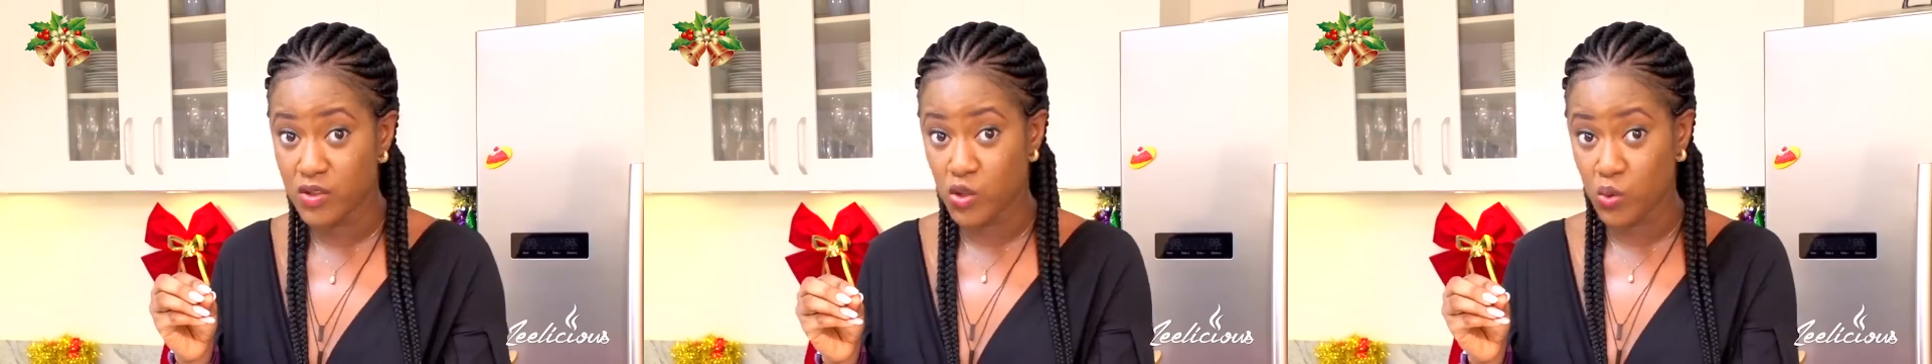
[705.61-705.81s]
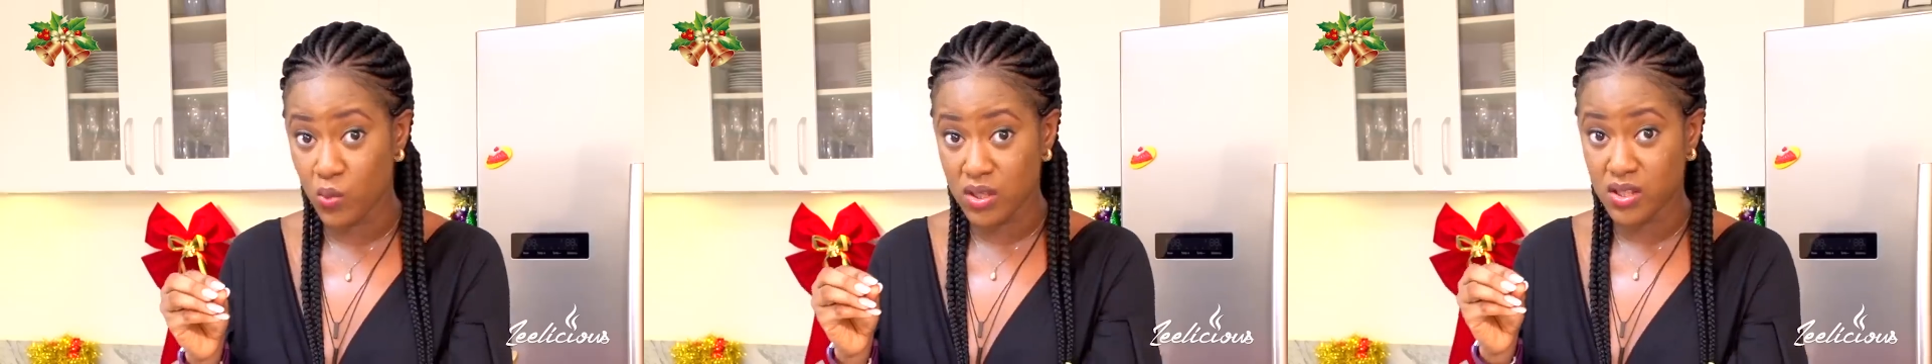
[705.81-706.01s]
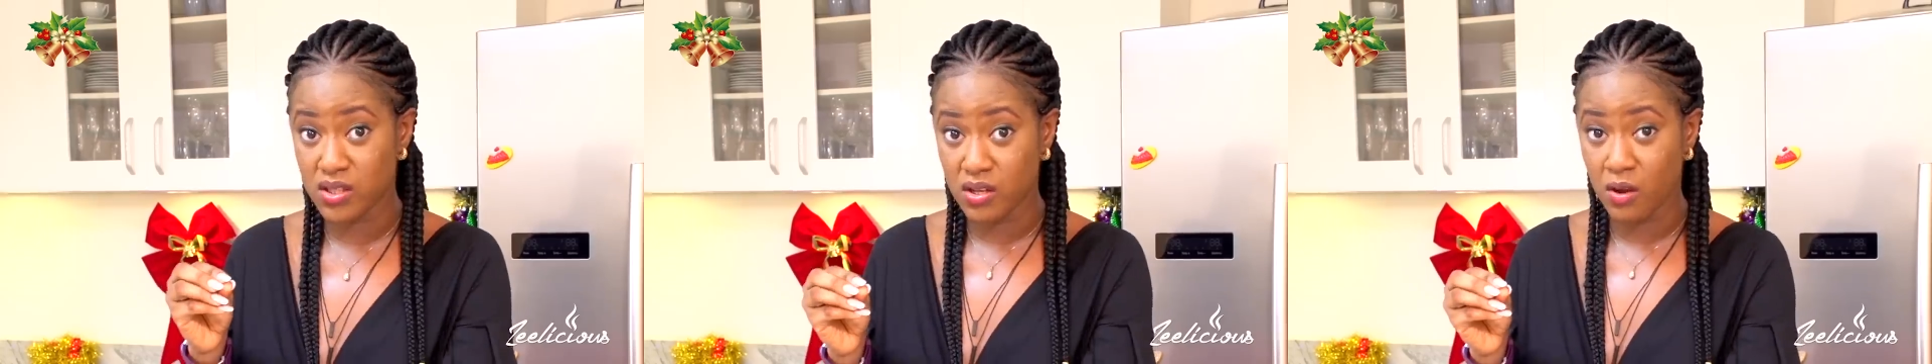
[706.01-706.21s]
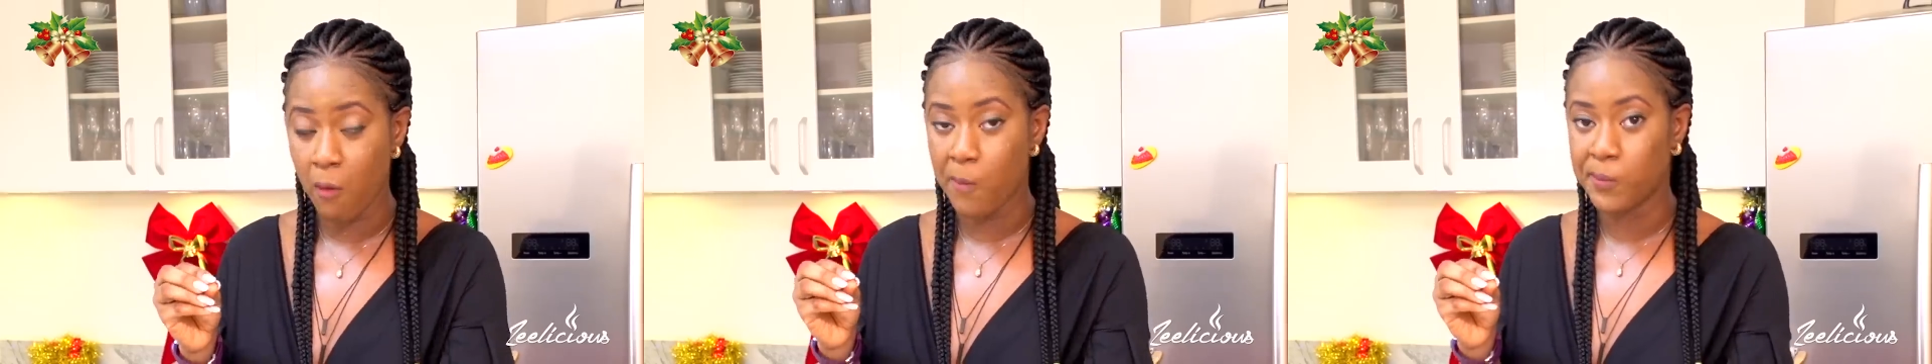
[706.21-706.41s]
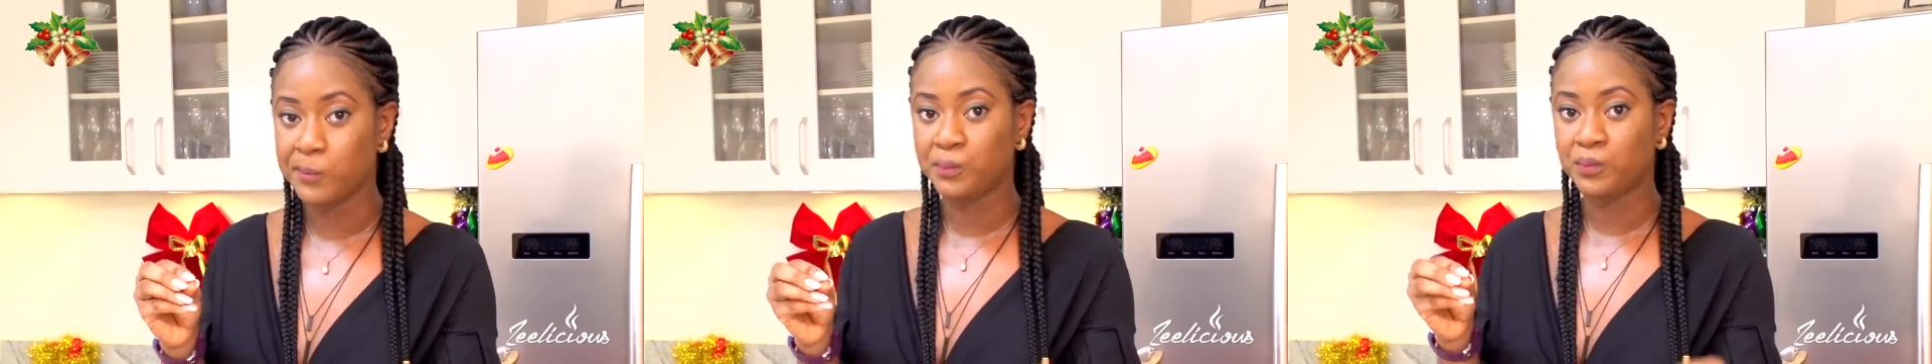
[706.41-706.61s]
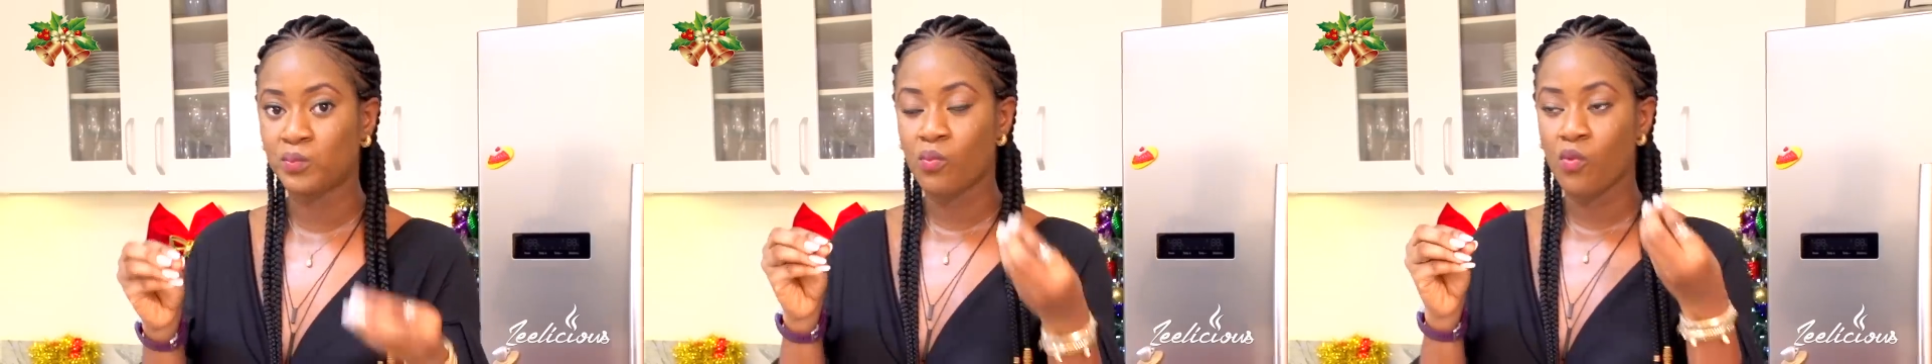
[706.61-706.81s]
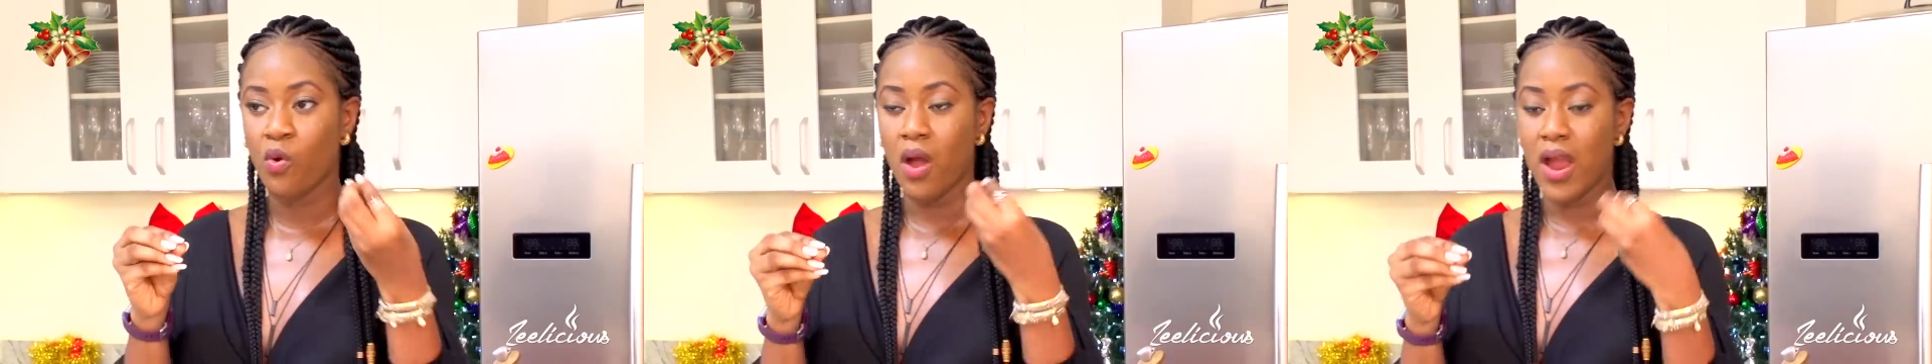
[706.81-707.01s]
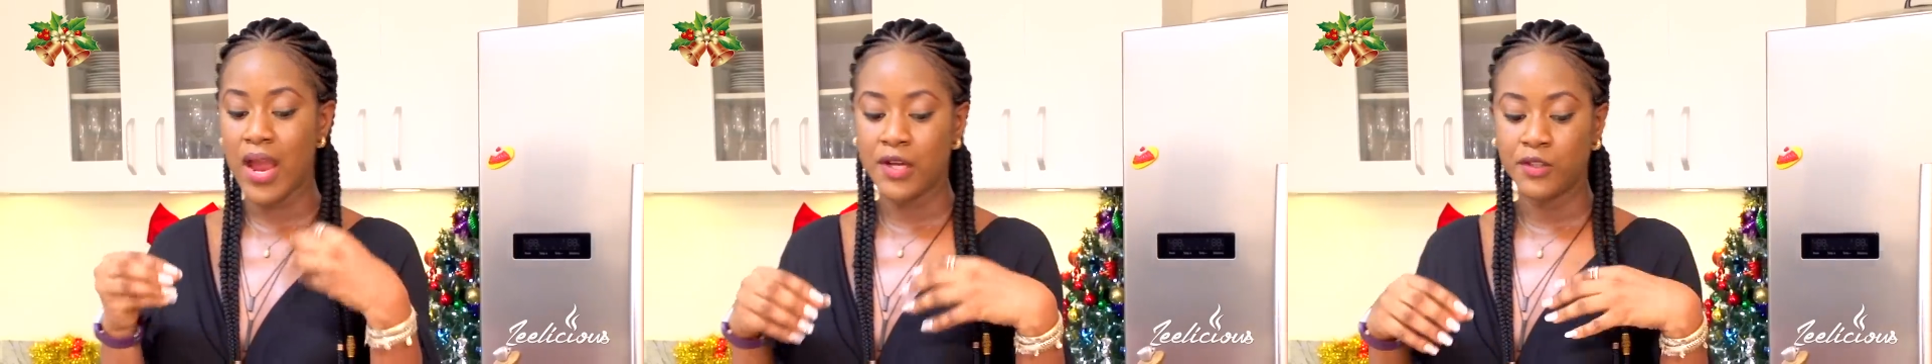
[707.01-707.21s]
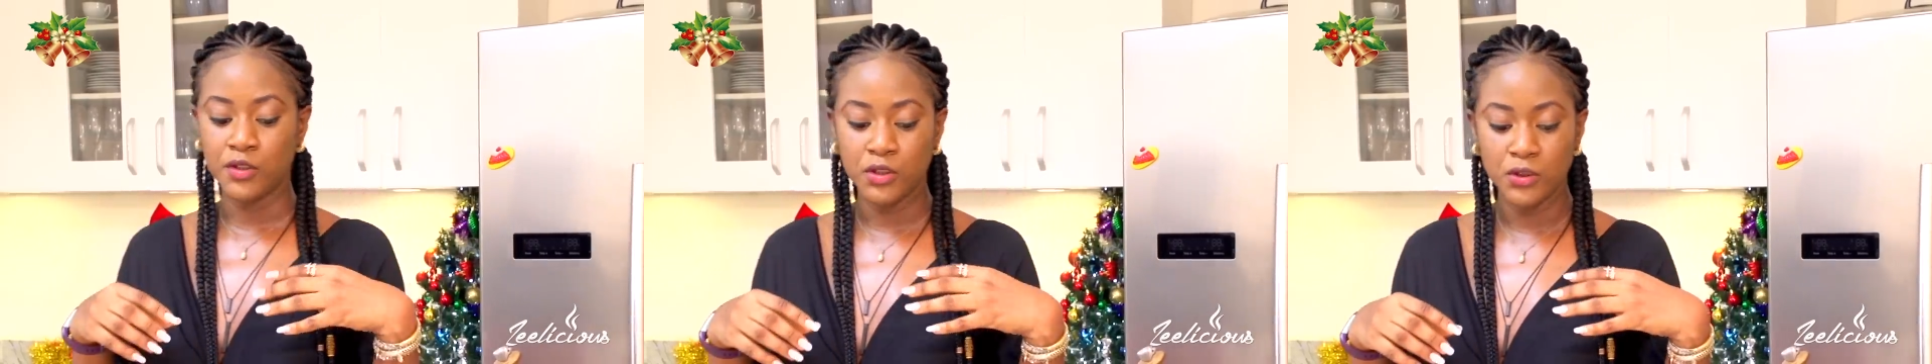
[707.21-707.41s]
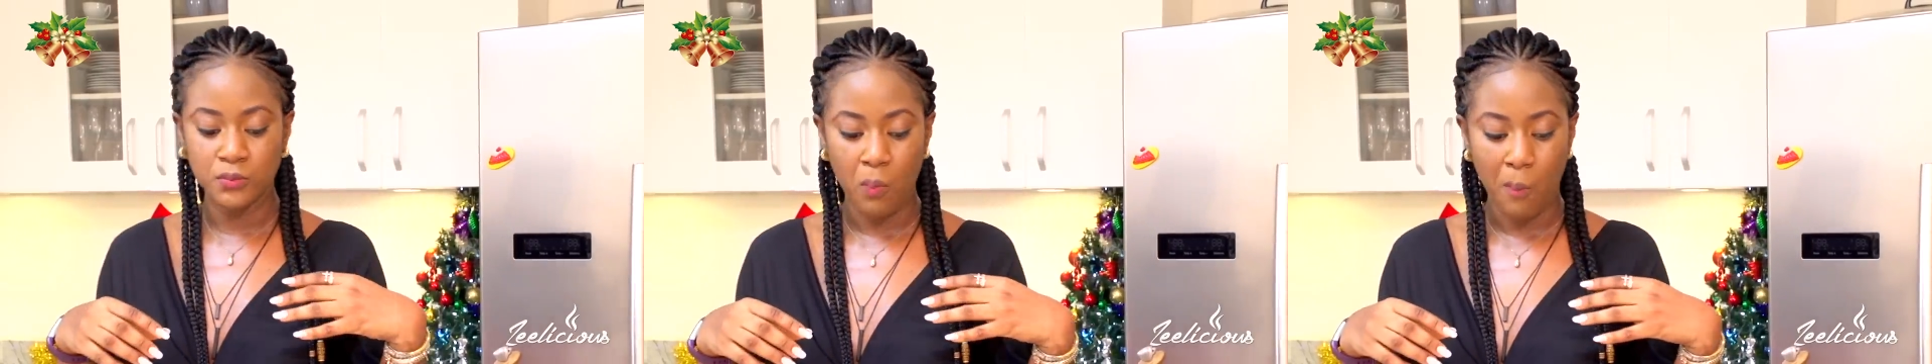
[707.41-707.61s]
towards the
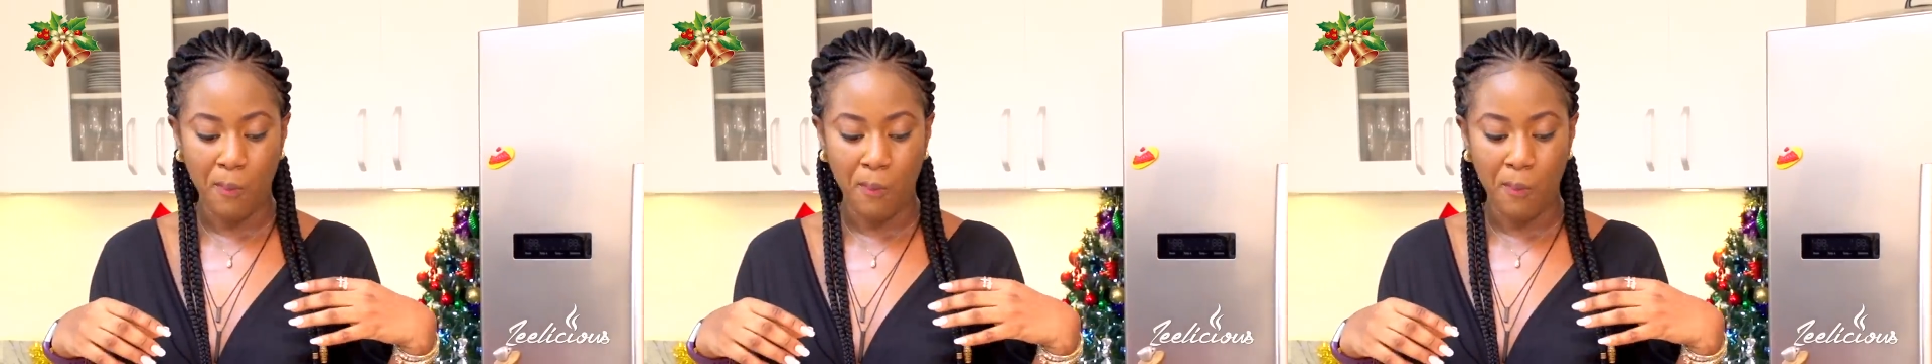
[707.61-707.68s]
end.